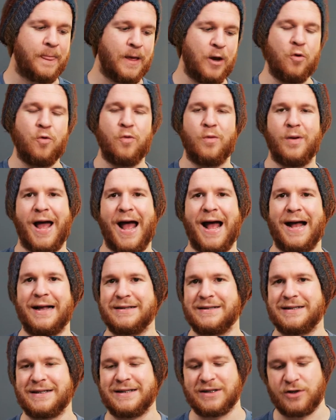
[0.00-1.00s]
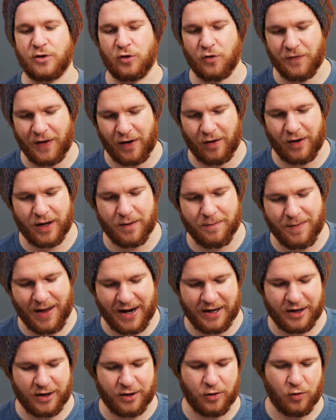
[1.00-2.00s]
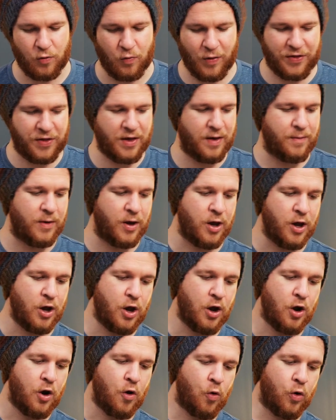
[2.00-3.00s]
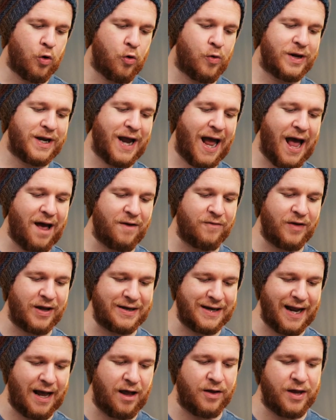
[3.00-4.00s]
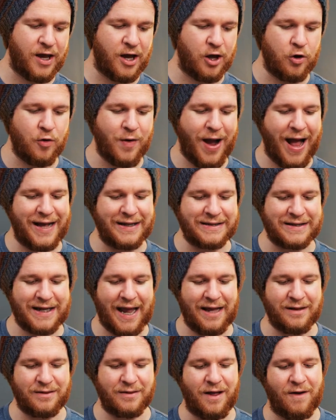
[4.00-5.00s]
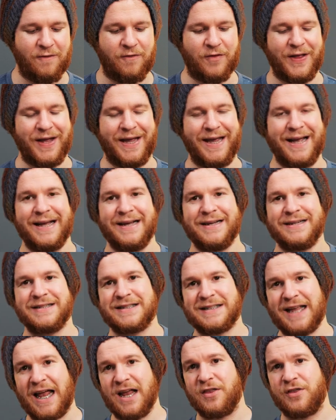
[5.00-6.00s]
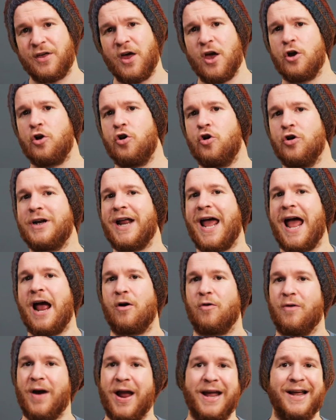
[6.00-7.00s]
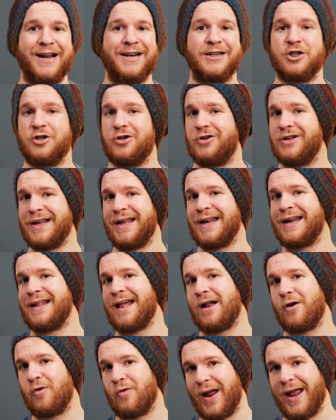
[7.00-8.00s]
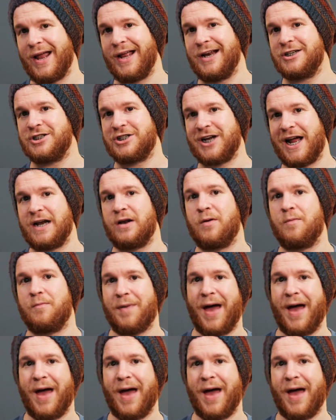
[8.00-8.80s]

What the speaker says: who has his little ferret companion with him. We're going to have Dahlia, who has a lovely scythe, good at range and good at getting that ranged item